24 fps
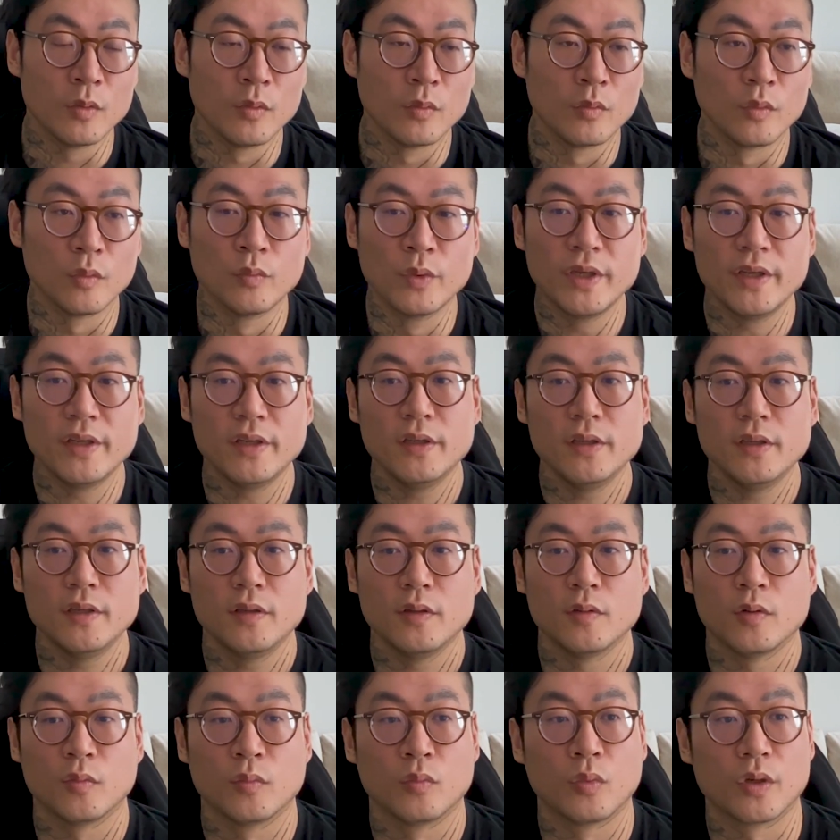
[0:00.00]

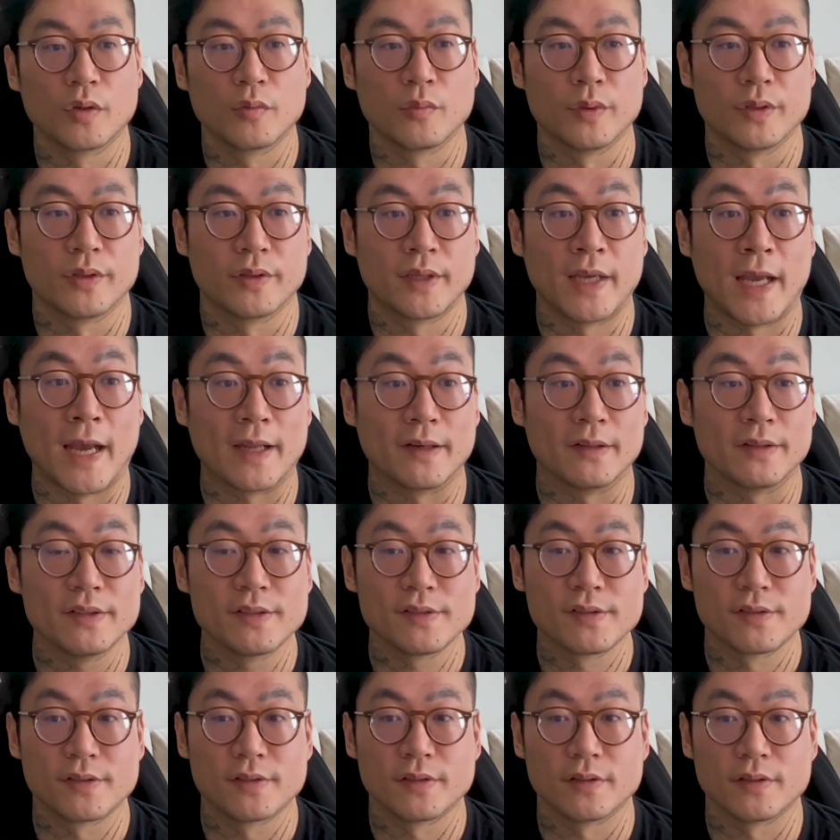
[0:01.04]
We work with
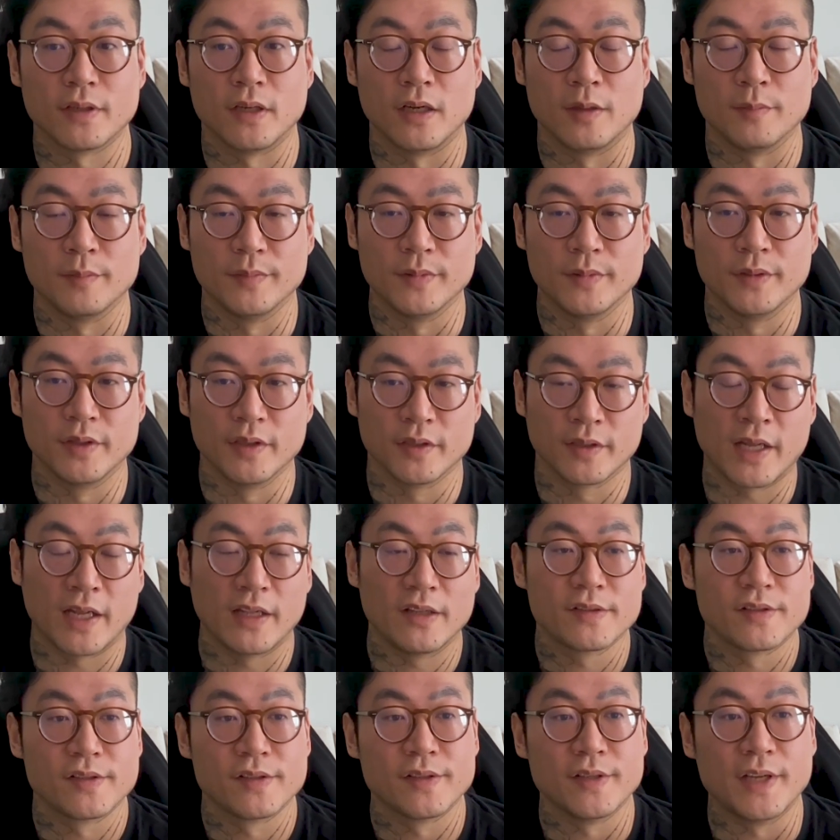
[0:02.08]
Catalyst.
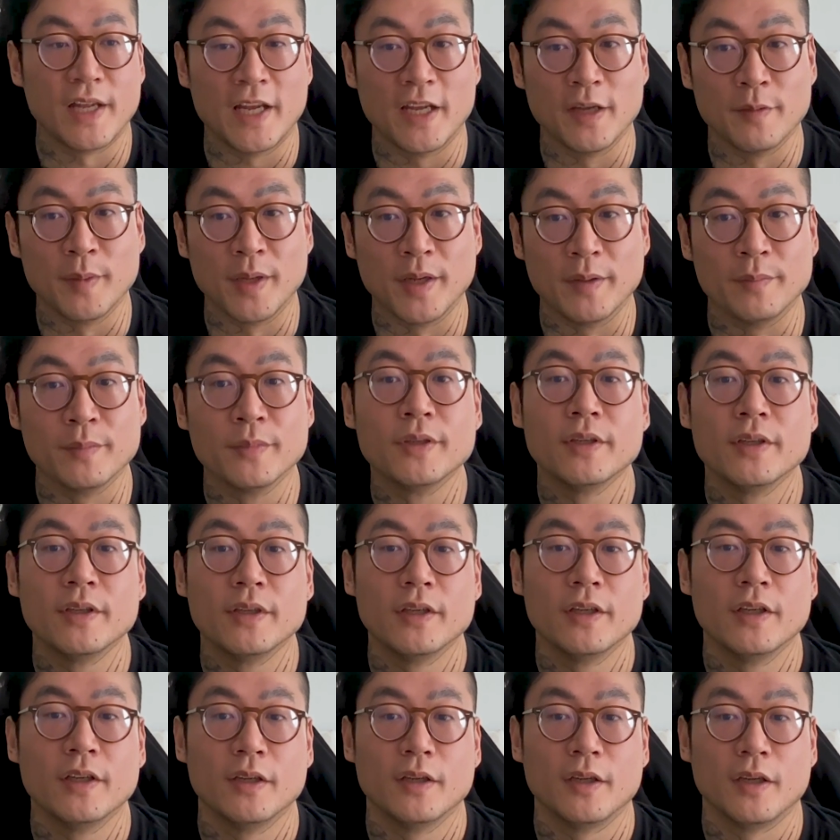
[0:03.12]
Catalyst is an AMM
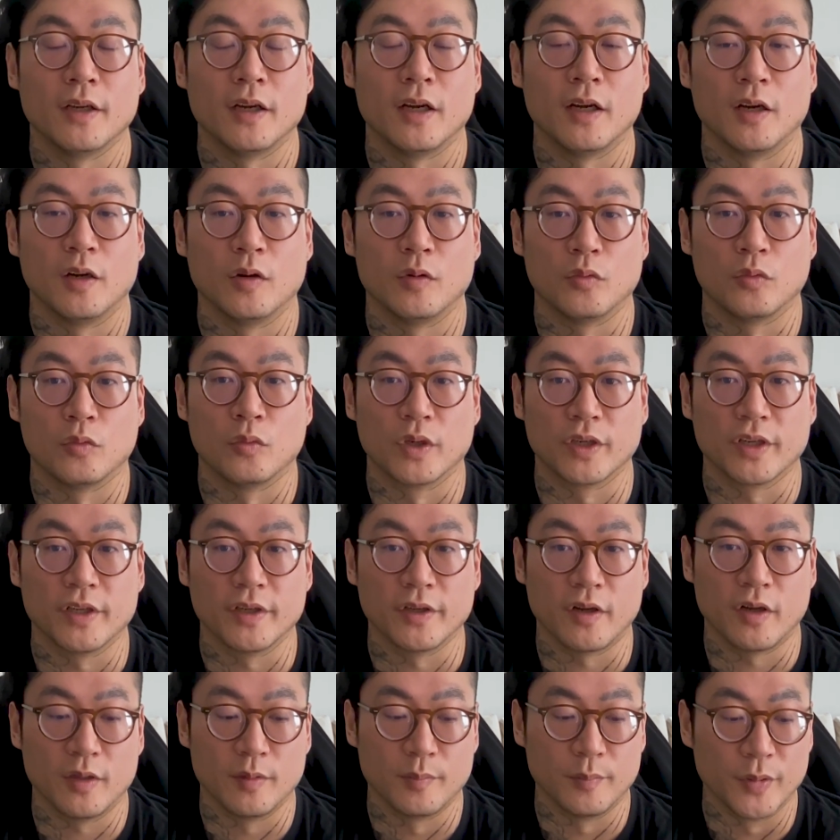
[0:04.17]
working
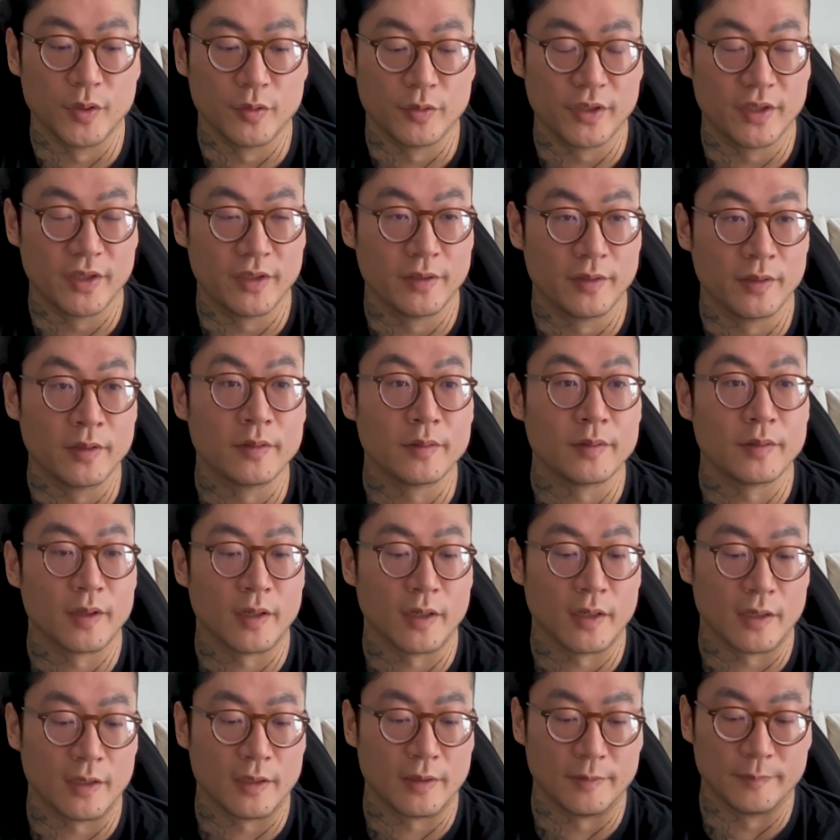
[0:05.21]
on building
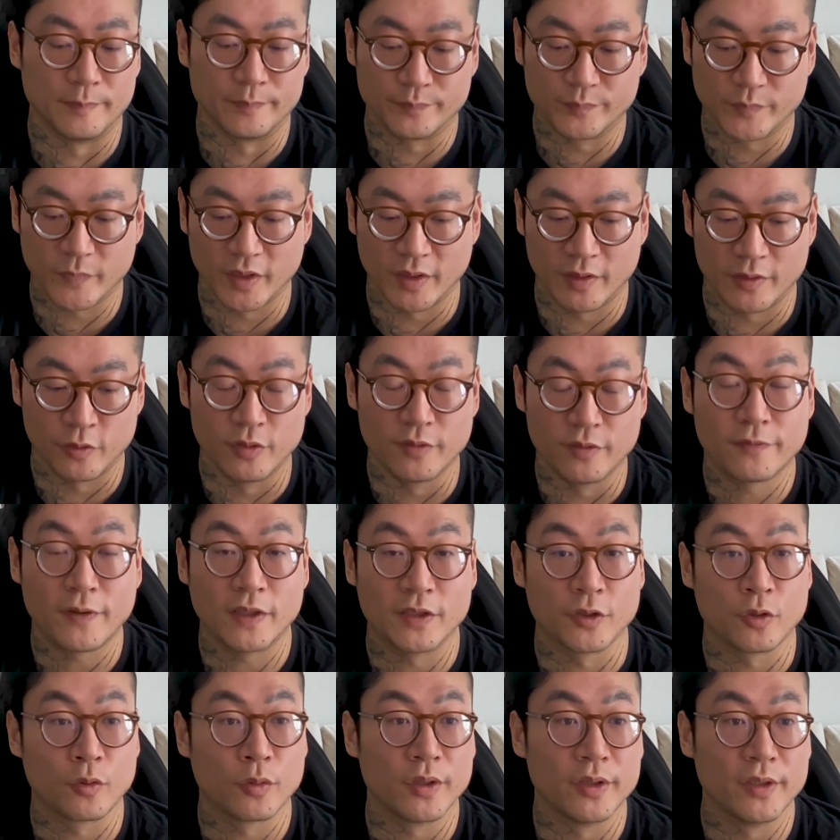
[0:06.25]
unified
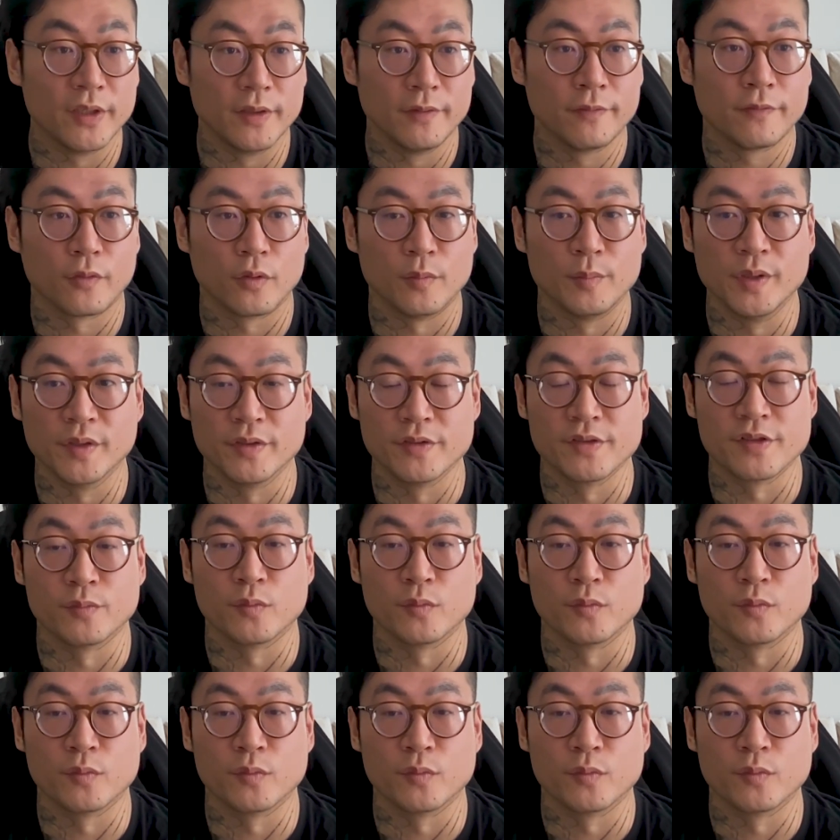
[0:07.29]
liquidity for millions of